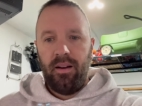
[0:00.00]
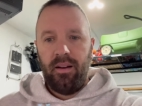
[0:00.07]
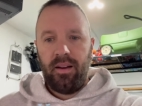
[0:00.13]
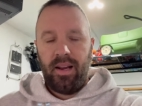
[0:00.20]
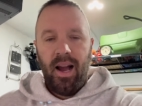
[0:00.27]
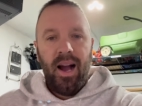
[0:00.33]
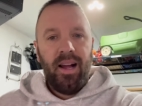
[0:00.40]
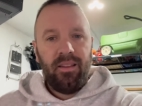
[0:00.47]

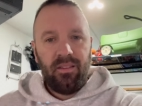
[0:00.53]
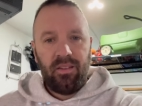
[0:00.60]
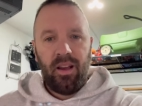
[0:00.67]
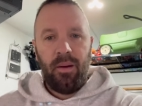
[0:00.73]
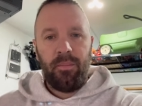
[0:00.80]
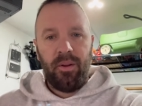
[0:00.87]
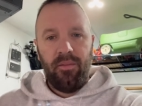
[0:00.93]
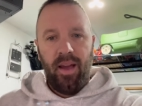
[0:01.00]

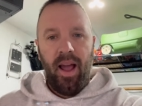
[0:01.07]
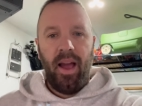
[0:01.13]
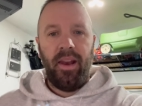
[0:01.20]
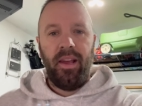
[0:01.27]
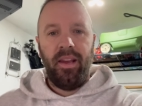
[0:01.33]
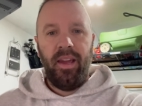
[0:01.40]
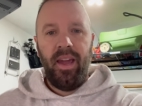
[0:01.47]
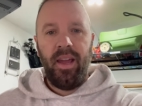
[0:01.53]
concept of
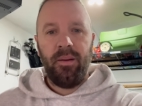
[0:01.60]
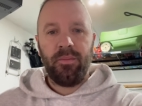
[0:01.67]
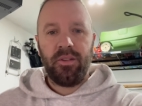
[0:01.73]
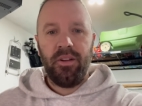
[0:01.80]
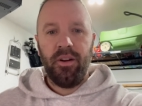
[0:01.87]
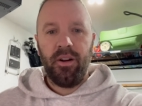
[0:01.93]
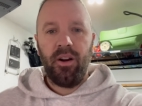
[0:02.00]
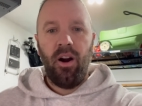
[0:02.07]
adding cams
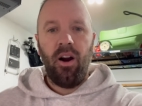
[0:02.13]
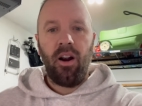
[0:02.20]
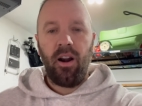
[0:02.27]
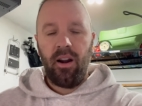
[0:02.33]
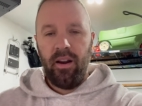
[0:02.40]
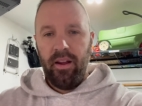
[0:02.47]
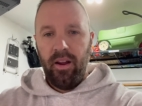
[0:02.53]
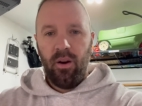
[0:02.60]
to your
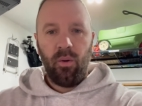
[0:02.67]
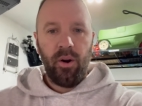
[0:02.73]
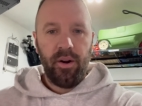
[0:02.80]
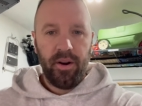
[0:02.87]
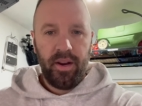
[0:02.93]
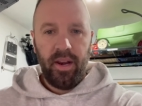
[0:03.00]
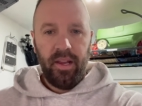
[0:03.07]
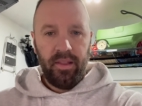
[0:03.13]
car, where
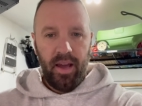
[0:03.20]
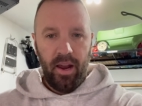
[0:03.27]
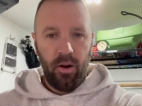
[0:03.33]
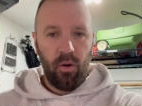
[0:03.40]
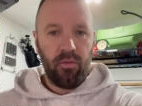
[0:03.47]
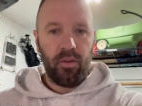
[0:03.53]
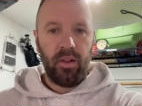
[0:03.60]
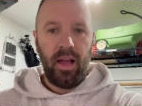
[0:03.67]
you're getting that
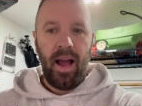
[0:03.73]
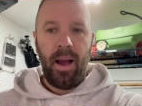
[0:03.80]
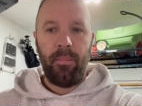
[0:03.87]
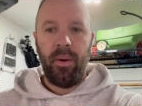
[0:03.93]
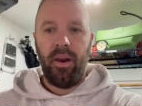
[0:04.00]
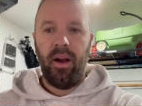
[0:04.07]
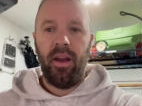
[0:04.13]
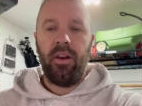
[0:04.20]
overlap
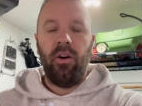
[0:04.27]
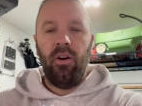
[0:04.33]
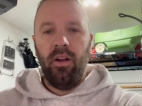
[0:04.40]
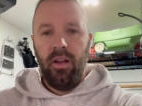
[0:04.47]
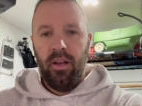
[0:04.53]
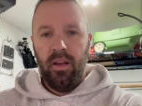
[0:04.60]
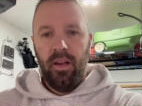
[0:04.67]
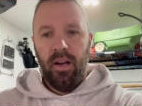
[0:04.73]
at idle.
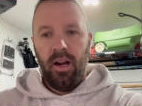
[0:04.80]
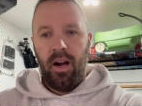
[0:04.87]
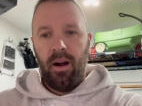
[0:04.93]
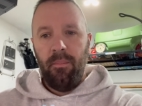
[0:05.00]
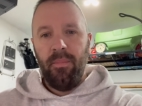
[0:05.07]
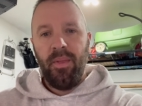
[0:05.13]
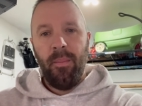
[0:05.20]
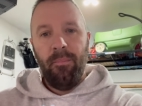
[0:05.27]

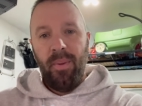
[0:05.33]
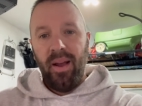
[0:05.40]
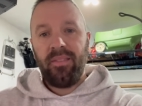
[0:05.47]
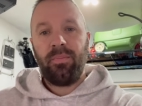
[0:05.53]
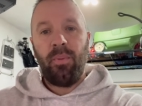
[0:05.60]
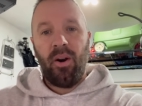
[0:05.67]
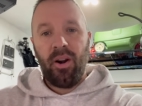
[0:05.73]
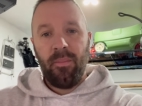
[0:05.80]
The
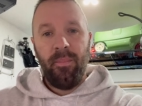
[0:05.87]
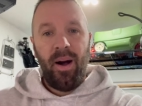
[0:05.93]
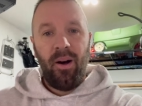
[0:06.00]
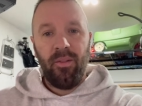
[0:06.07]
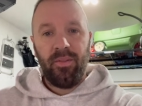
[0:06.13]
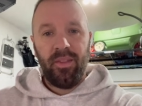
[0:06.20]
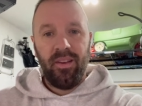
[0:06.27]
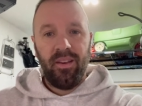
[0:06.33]
best part
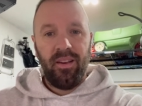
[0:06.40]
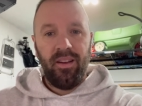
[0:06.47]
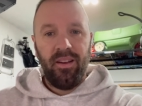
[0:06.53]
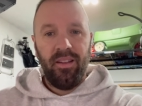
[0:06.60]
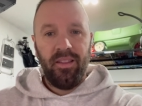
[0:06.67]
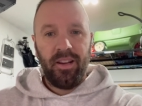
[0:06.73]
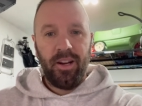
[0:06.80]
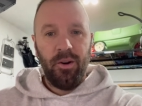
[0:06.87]
about
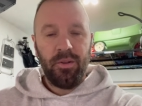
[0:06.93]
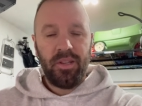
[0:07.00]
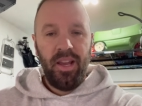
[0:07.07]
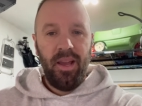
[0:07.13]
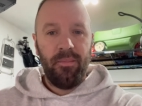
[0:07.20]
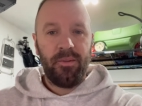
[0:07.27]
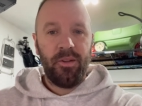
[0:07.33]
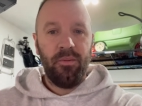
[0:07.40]
the Ghost
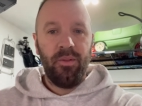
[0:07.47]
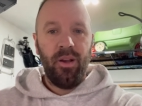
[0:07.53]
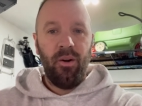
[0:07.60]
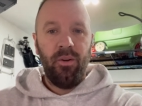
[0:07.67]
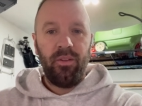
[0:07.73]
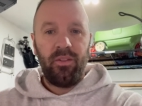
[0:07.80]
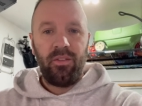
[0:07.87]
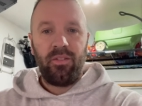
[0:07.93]
Cam tune though
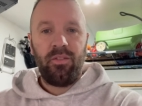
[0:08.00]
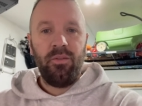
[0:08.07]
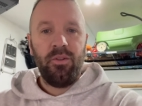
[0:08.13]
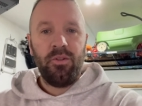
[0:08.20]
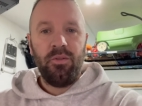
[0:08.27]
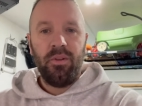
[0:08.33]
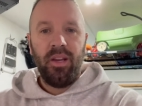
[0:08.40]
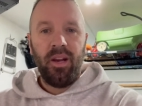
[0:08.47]
is as soon
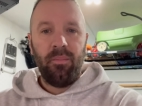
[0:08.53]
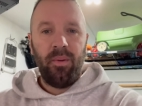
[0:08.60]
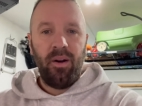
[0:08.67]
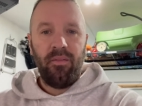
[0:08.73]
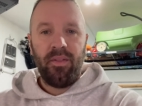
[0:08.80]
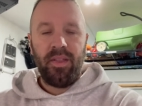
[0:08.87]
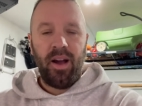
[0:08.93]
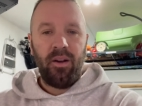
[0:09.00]
as you get
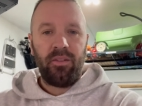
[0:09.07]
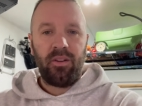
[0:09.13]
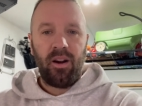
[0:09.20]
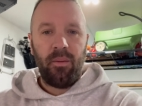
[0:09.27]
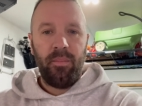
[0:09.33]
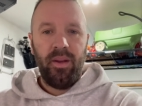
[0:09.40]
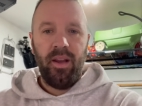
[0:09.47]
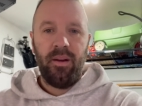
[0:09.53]
above 1,000
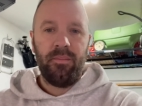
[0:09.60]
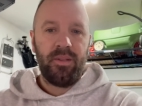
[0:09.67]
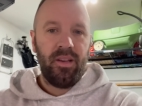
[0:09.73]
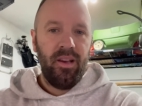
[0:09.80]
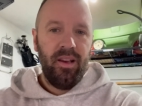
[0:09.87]
RPMs,